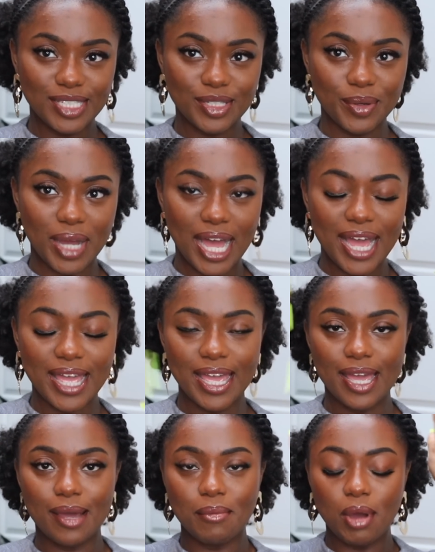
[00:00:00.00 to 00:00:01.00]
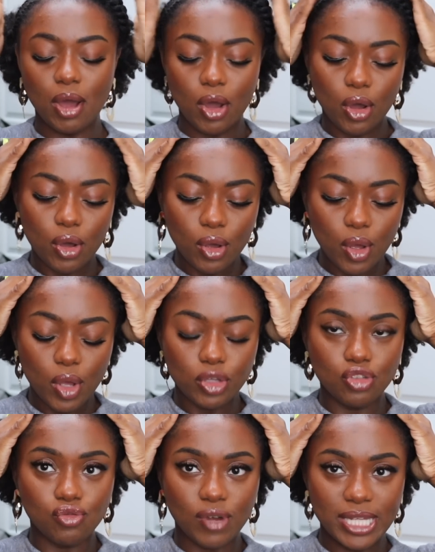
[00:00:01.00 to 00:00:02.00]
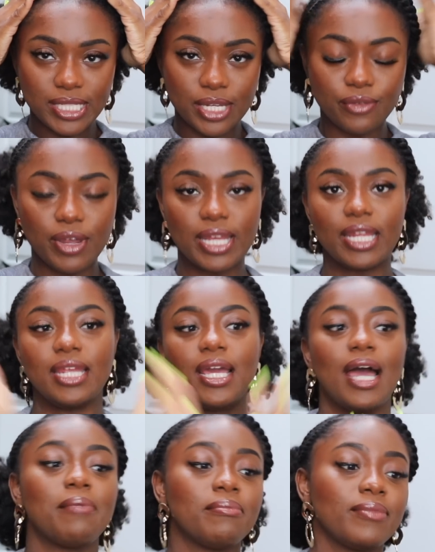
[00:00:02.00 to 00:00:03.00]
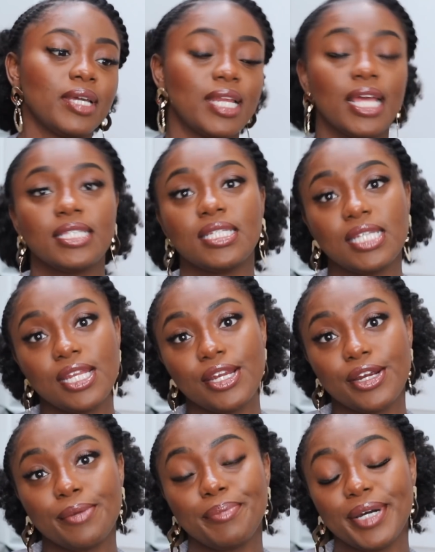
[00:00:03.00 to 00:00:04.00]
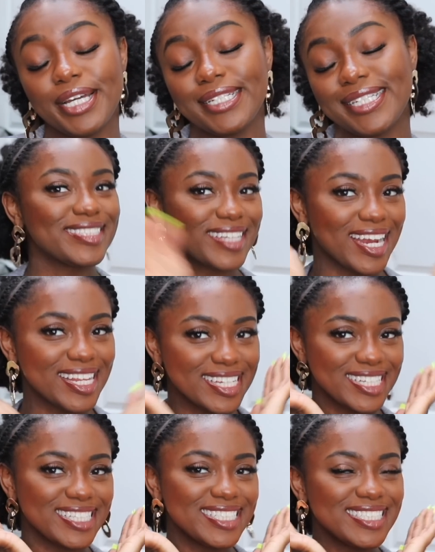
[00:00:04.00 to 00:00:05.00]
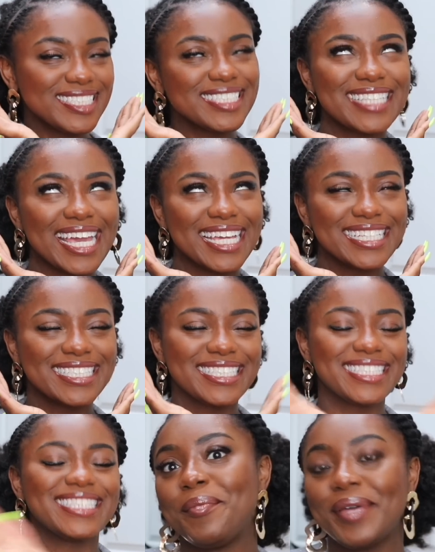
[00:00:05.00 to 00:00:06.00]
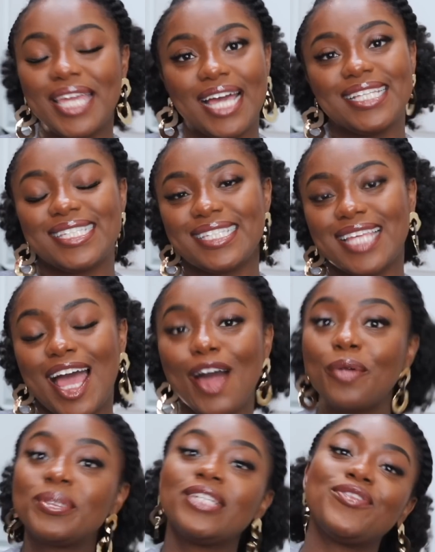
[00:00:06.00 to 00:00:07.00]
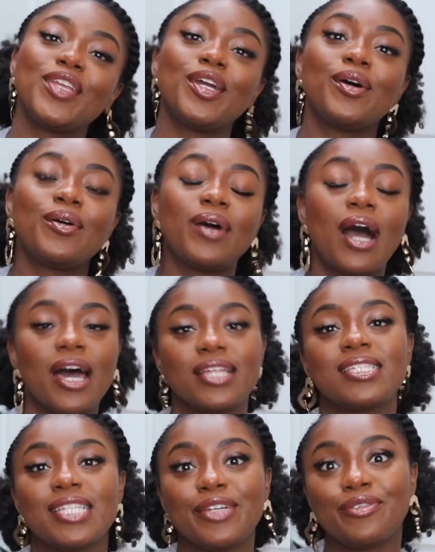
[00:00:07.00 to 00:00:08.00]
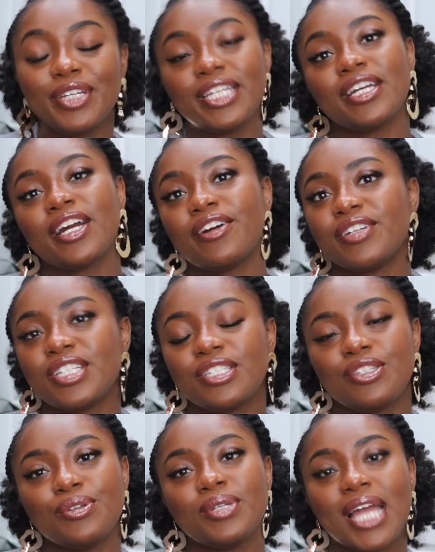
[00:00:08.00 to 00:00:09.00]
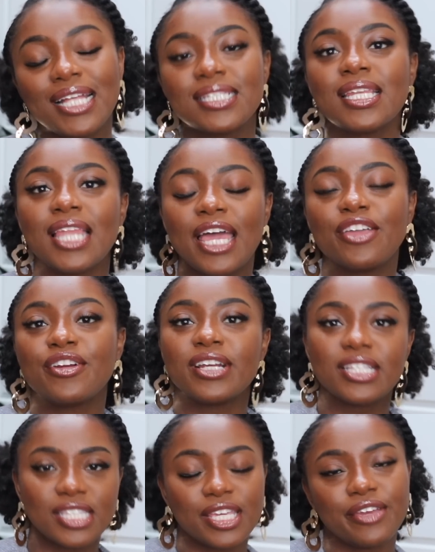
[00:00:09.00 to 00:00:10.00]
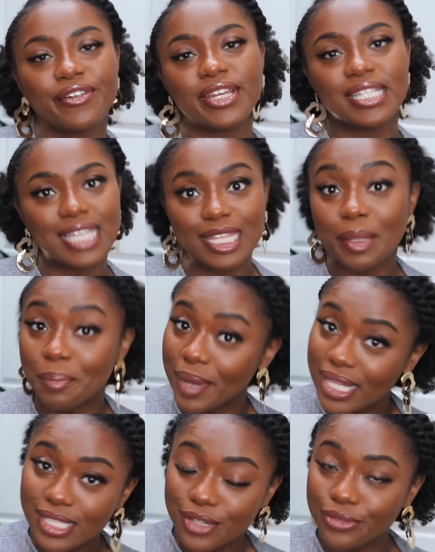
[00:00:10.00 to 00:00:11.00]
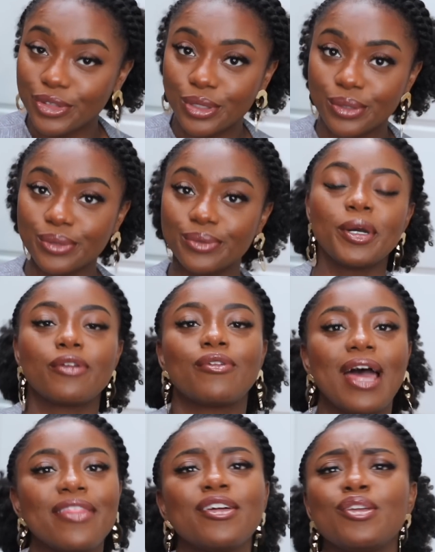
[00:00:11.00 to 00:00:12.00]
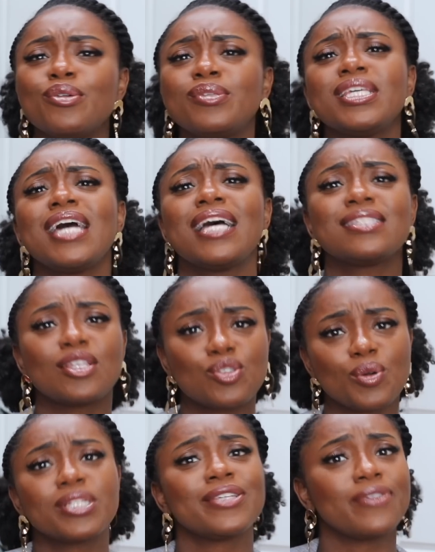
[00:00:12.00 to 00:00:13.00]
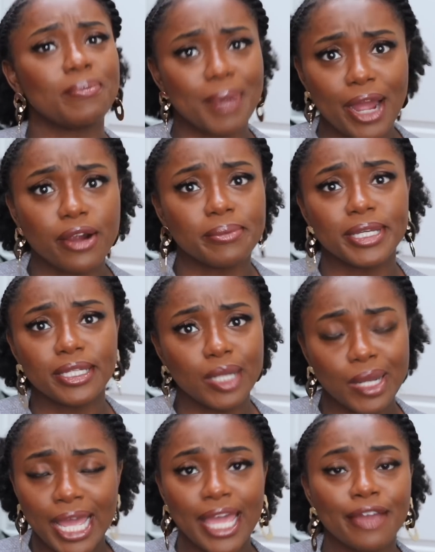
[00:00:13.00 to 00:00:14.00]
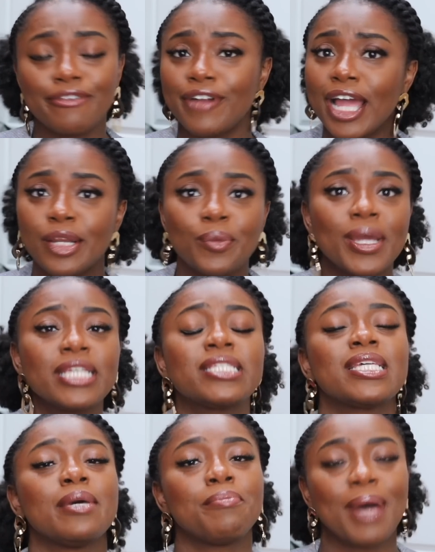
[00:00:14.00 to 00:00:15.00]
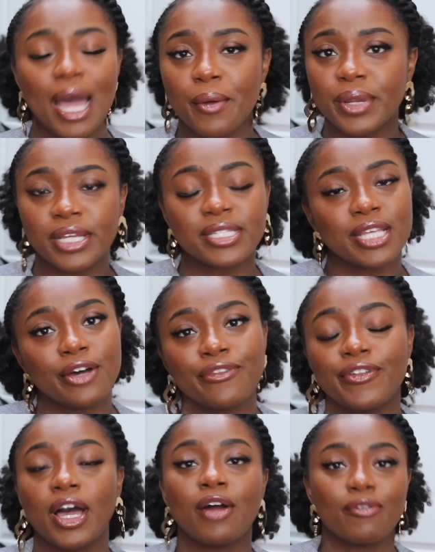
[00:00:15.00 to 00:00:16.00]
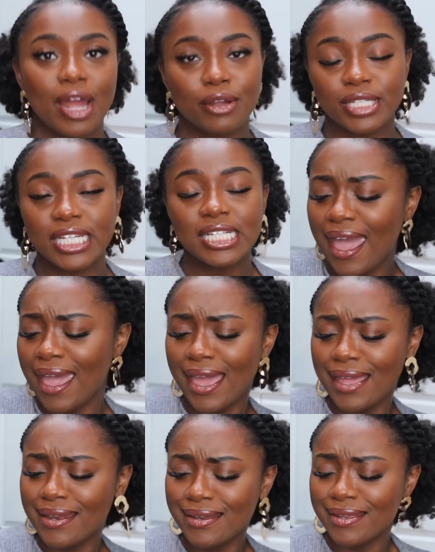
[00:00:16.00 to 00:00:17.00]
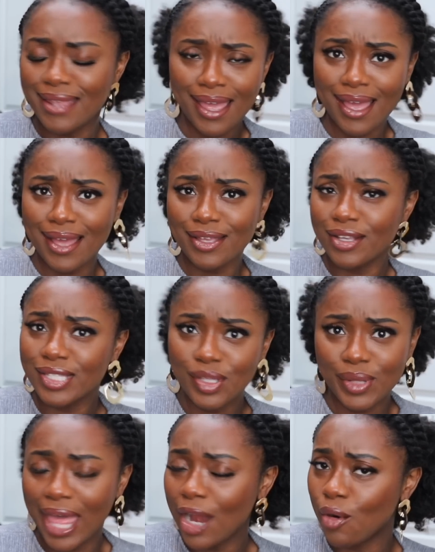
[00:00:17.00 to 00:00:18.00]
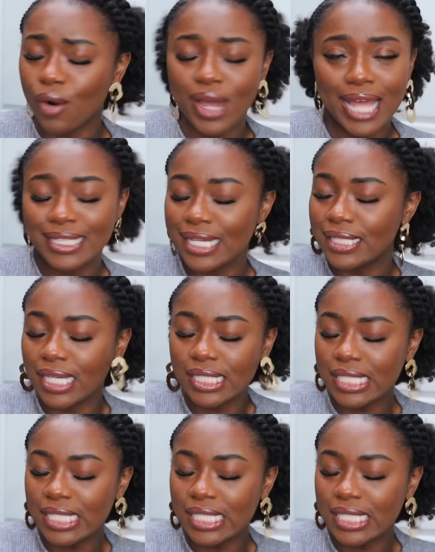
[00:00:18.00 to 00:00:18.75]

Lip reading: so I am all dressed and ready. I'm gonna head to dinner, but don't I look good? Thanks. But yes, I hope this video honestly really encourages you not to let your insecurities get the best of you, but rather use it as a source of empowerment, okay? Find ways to empower yourself around it. And yeah, just throw that girl at the end of the